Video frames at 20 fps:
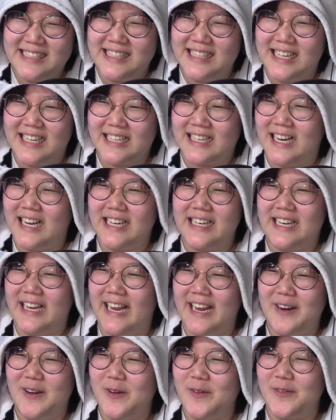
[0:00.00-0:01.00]
I can't
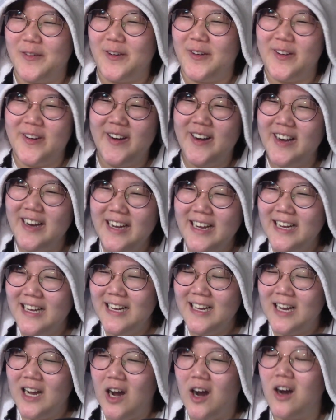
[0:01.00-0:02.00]
get over.
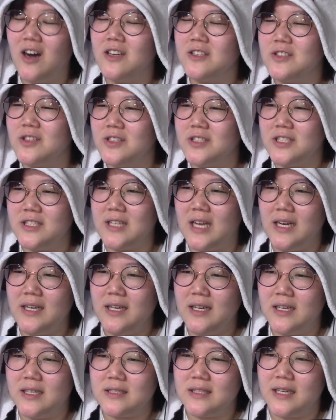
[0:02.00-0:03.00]
Oh, so she's
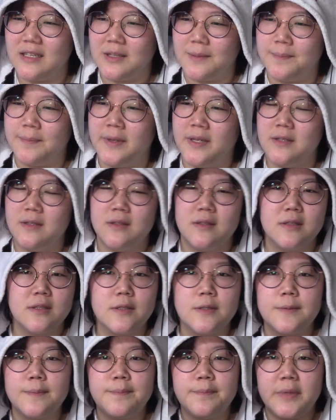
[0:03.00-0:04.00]
acting as like the pin
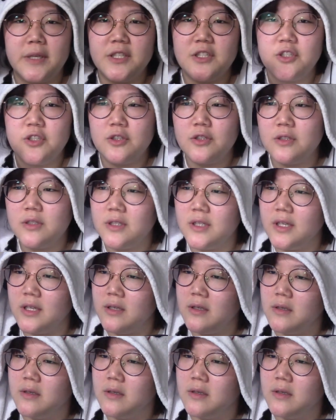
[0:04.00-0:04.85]
the pinchers thing?